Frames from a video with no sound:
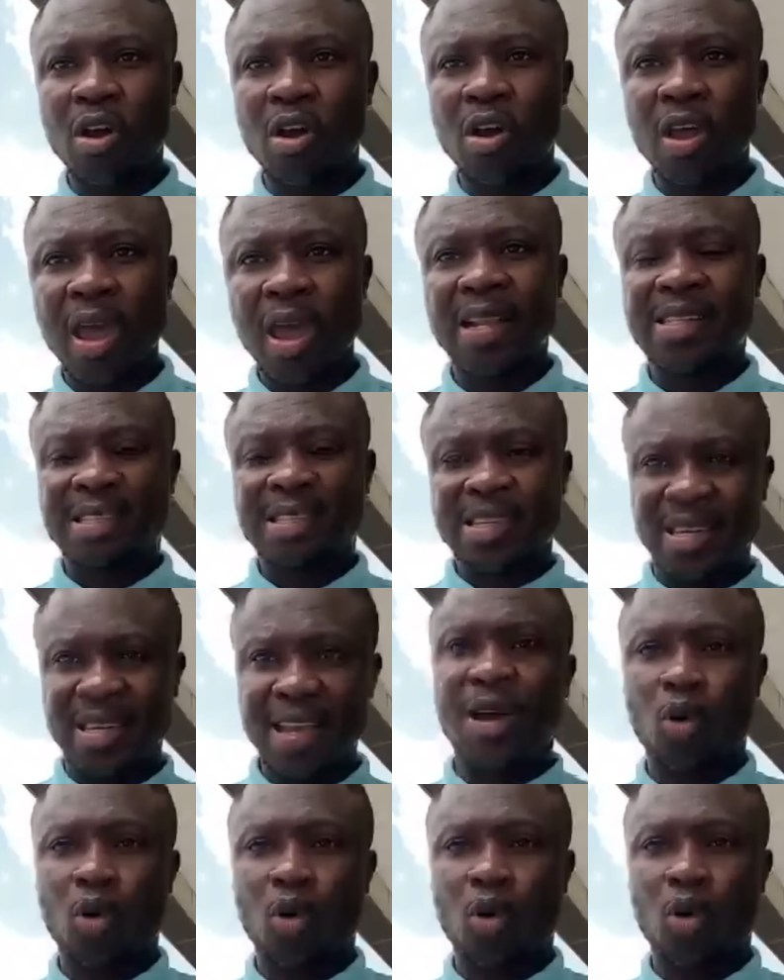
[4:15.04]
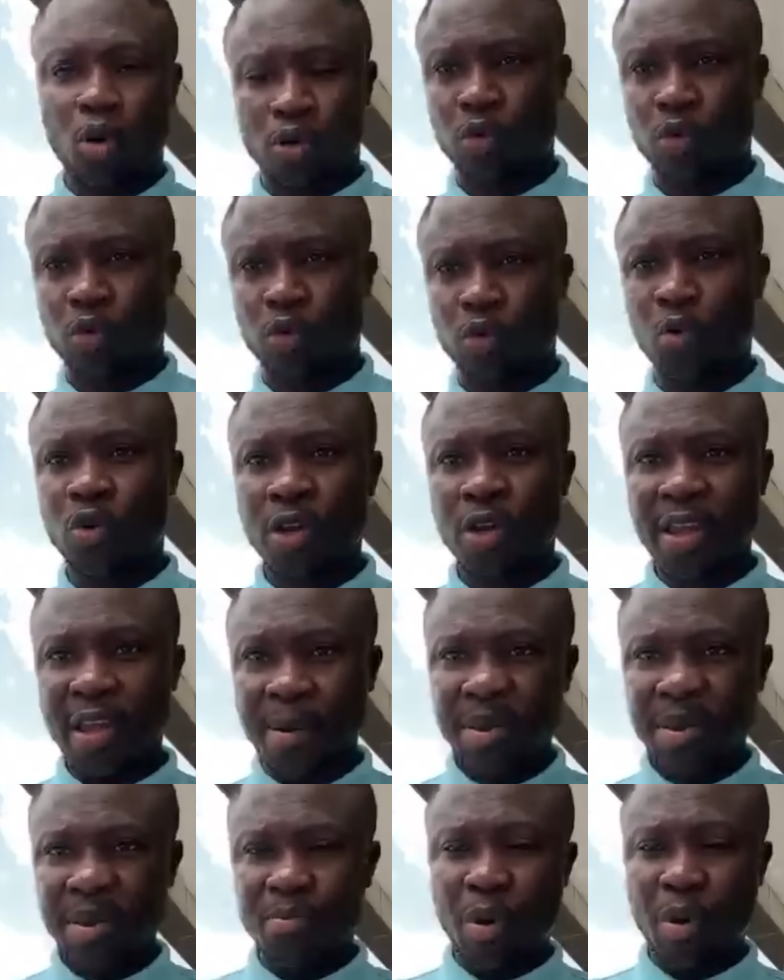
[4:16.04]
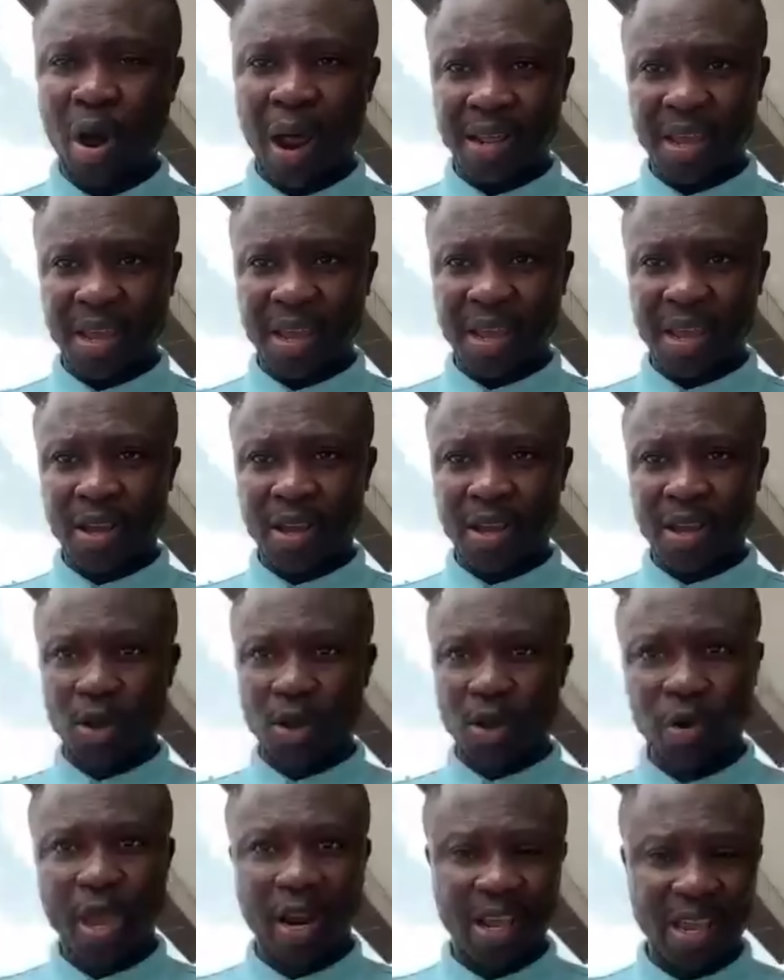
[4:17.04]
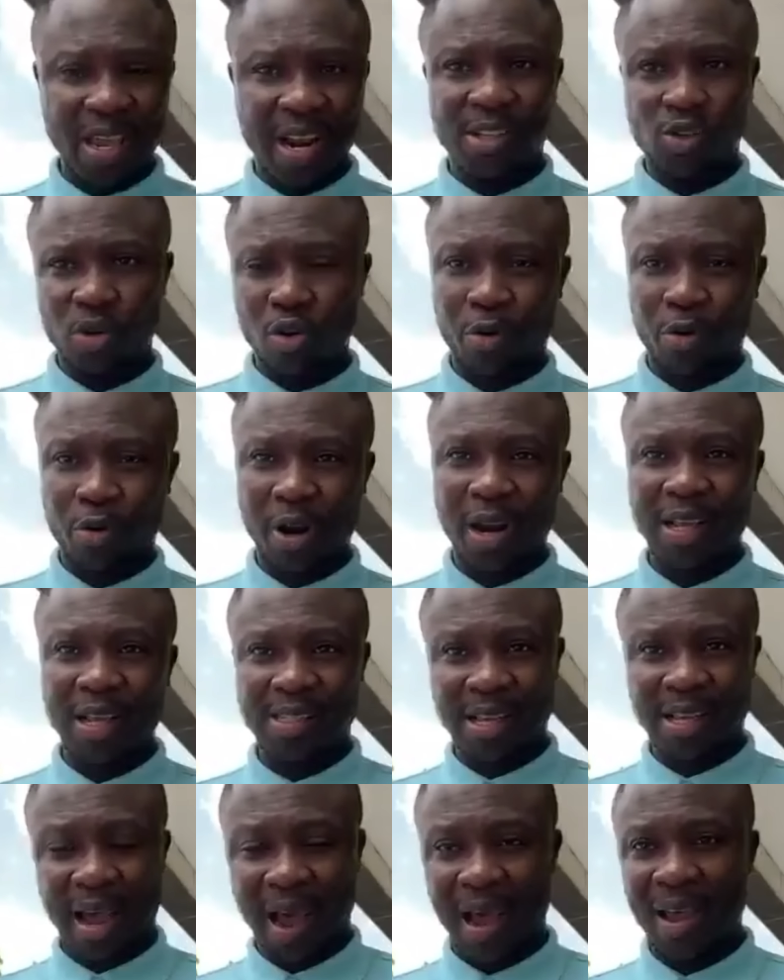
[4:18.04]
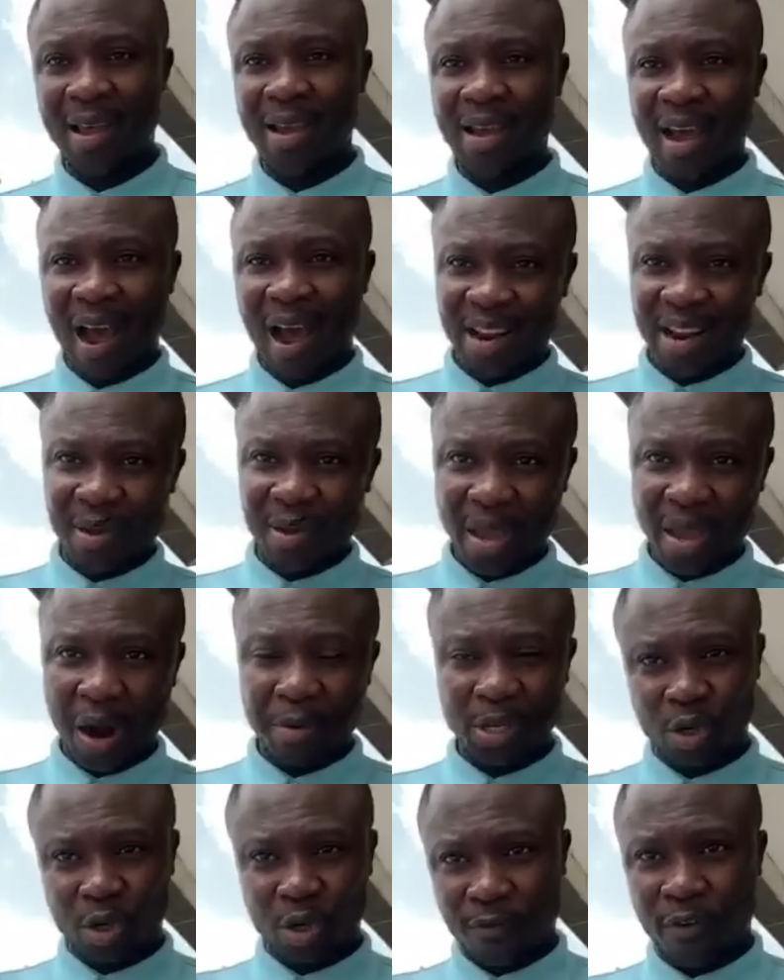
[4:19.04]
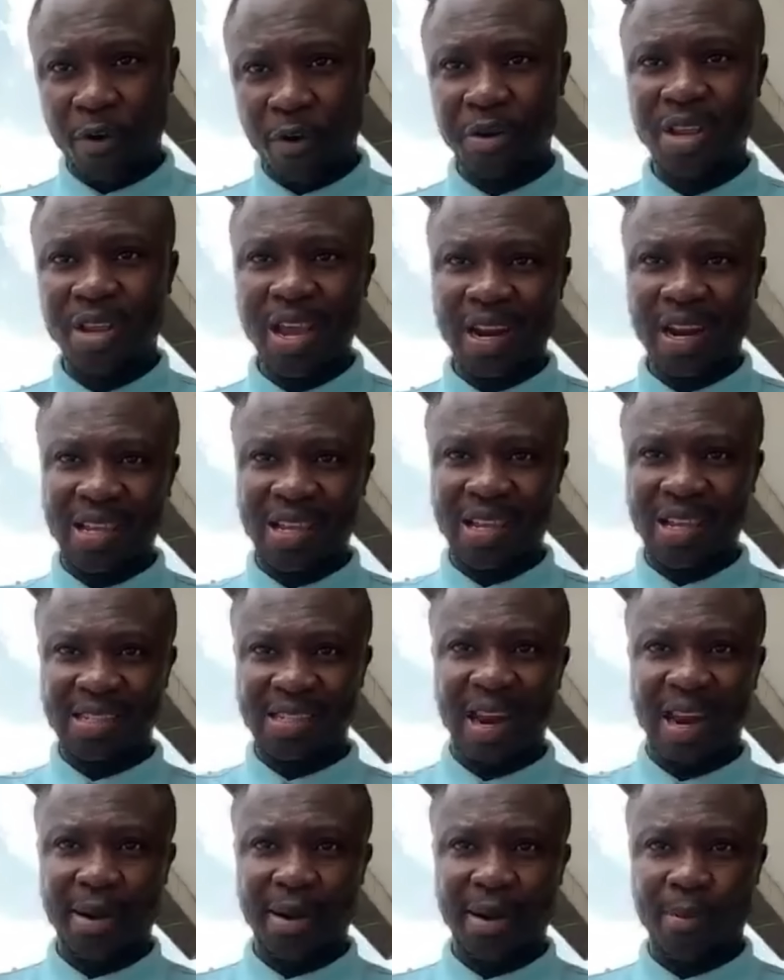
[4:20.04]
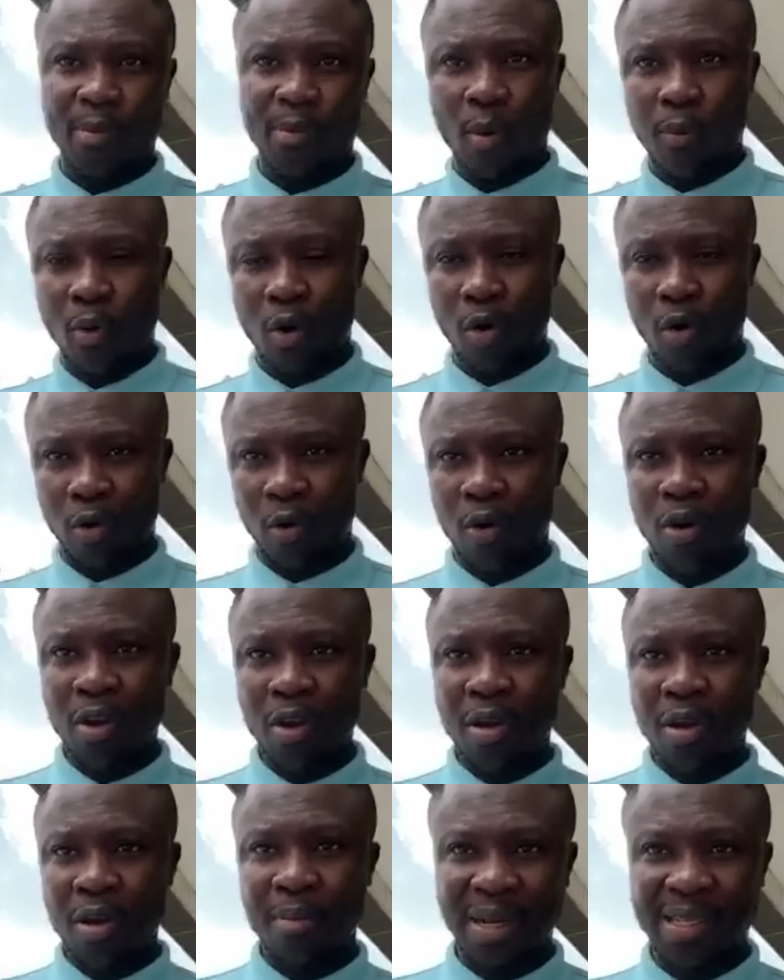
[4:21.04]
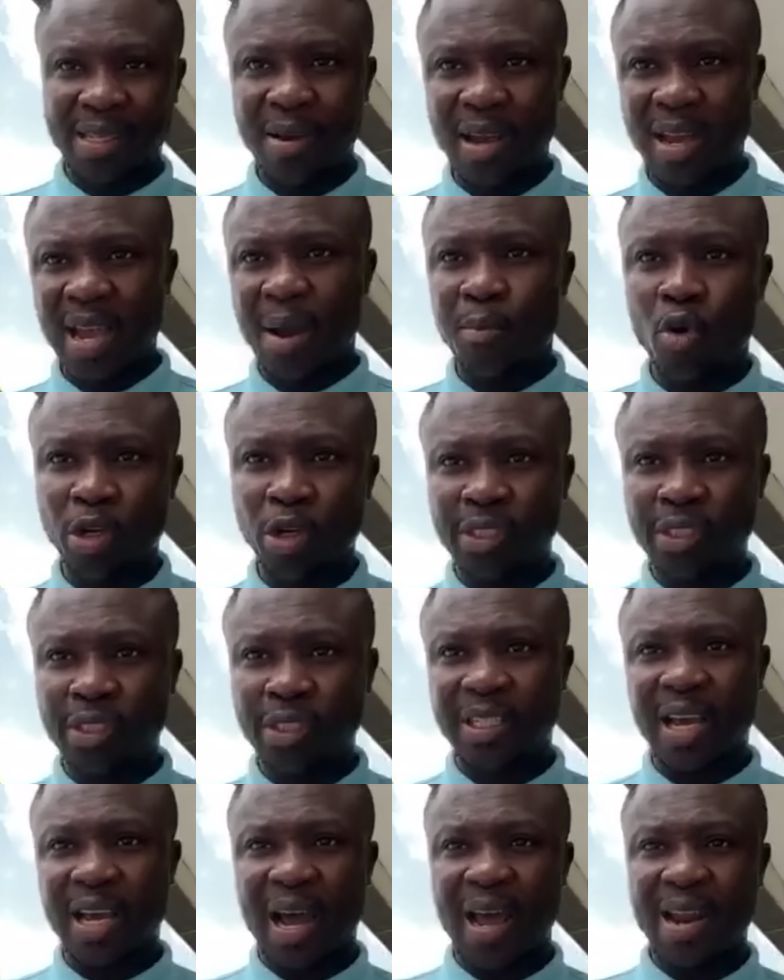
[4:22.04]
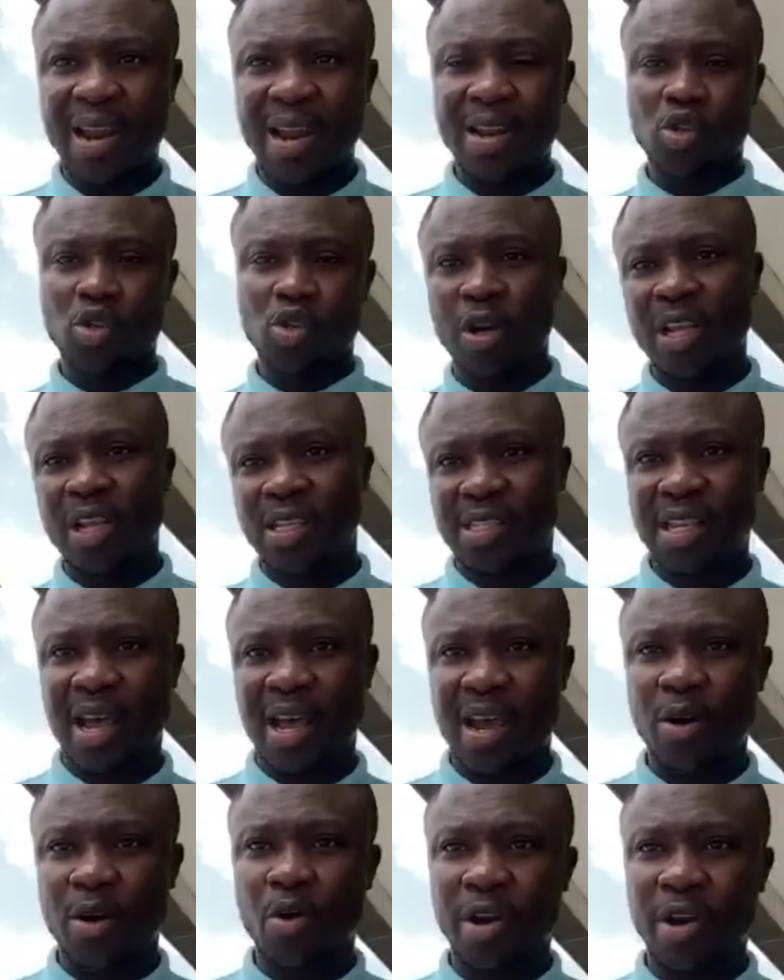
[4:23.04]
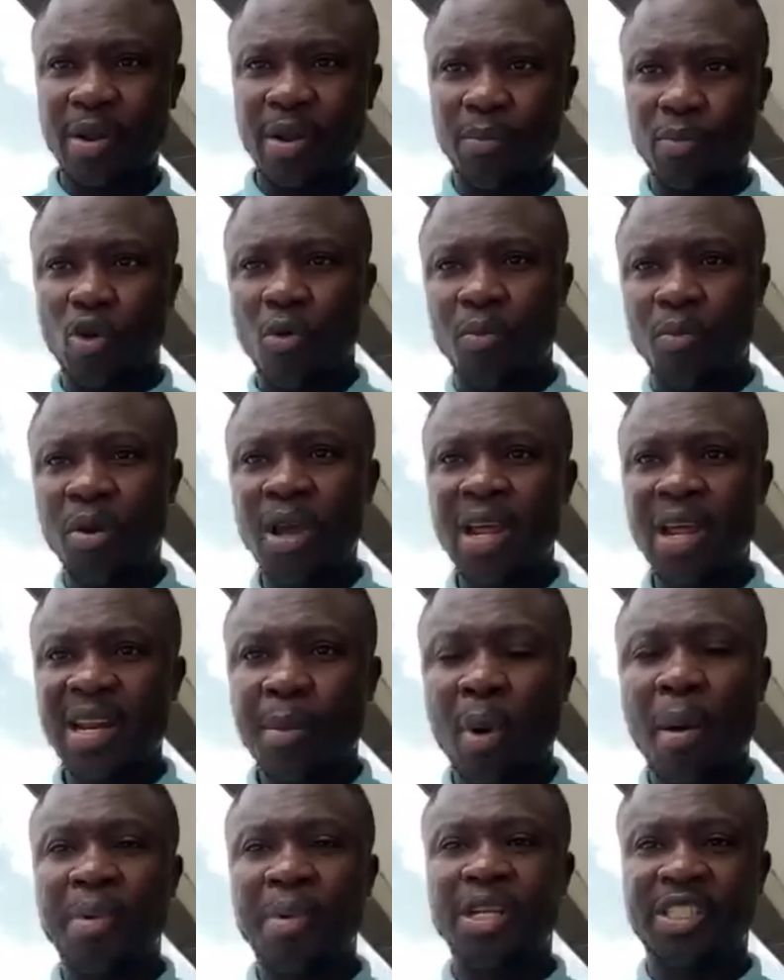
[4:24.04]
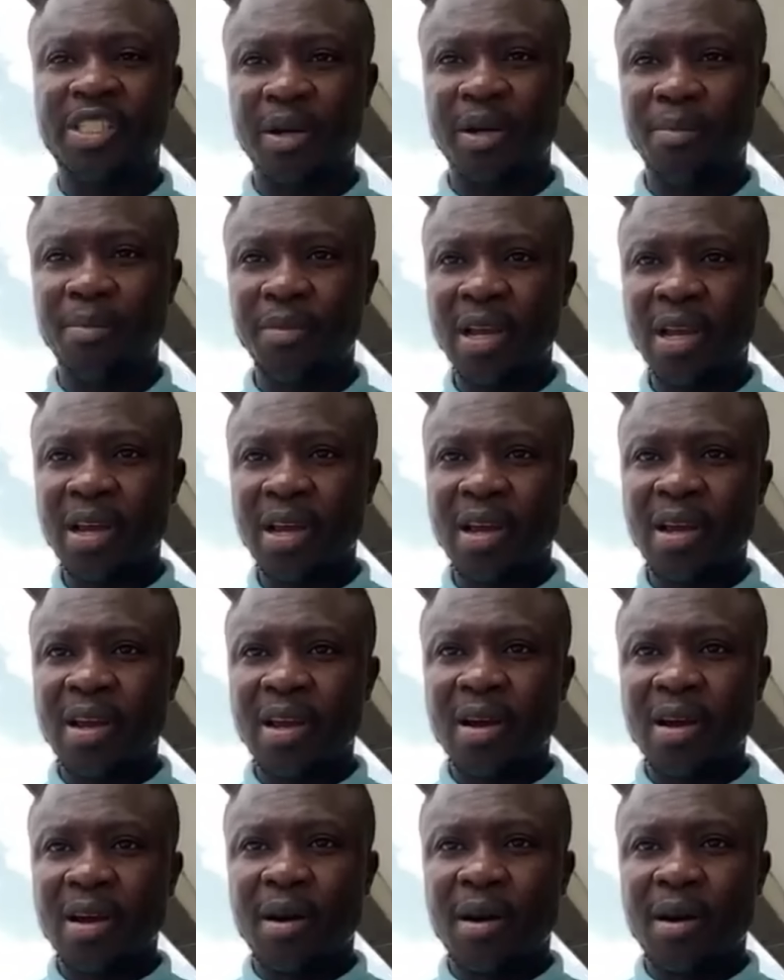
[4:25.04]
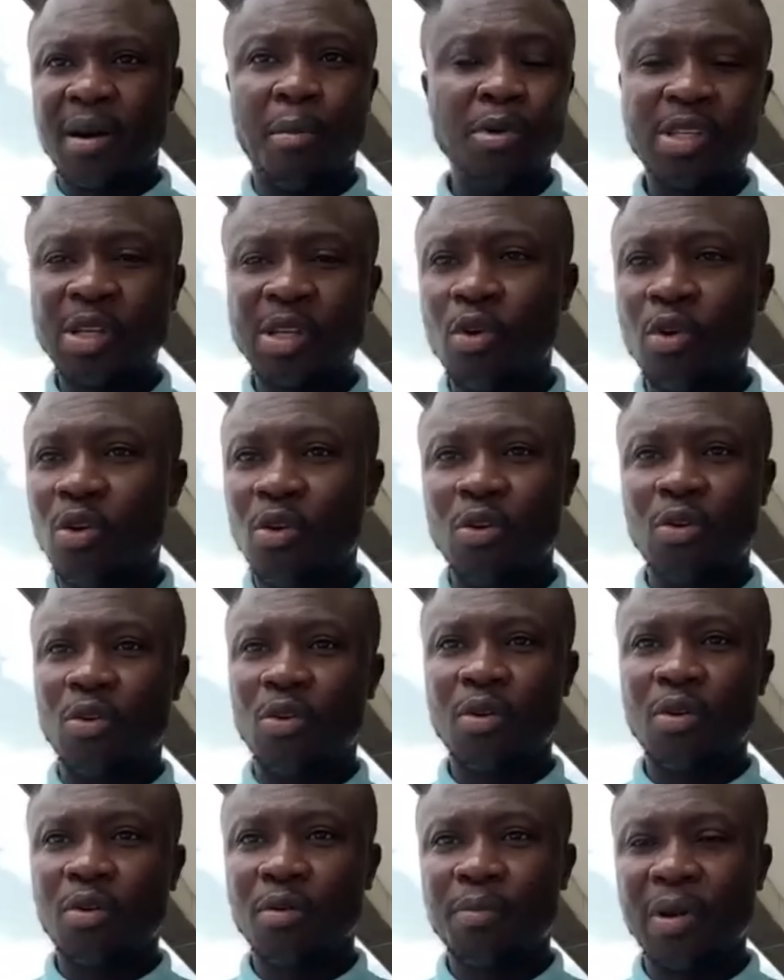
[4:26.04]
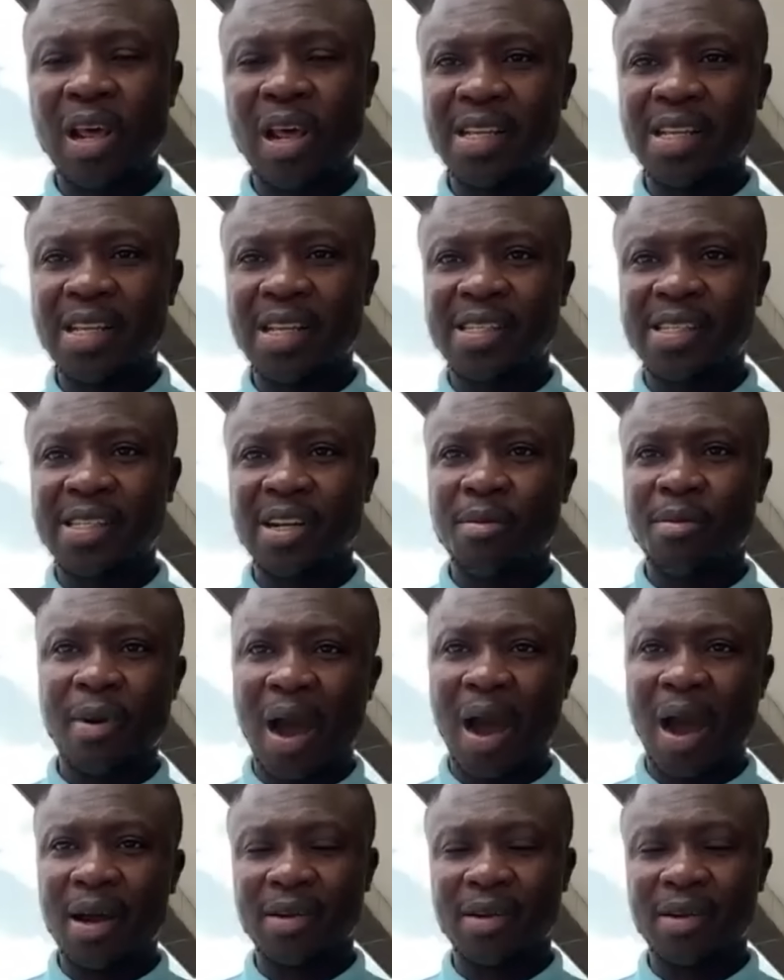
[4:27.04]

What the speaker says: And today, of course, if you put a day who you are not no friends are, and if you are rich enough for you, you are not born. But Mutia and the son is not the boom. I'm a bit trim. Almost you players in a map.